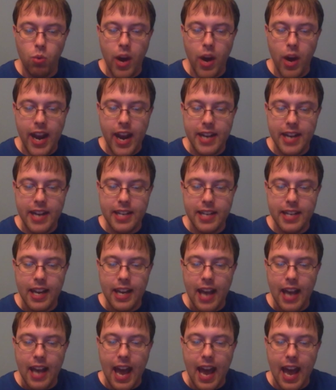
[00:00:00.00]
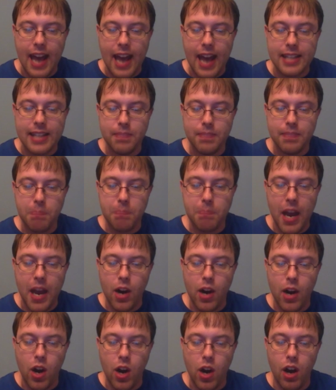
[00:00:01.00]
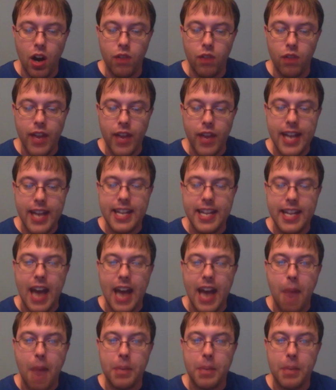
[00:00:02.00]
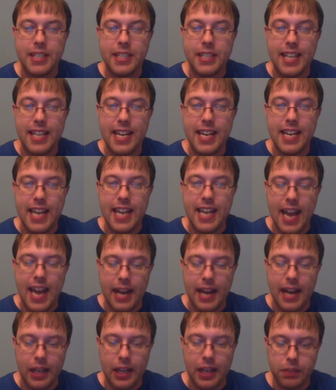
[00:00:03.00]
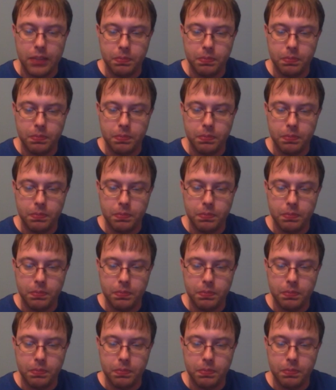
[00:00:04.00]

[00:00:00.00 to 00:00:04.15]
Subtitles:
reigned as mayor of Indianapolis, Indiana.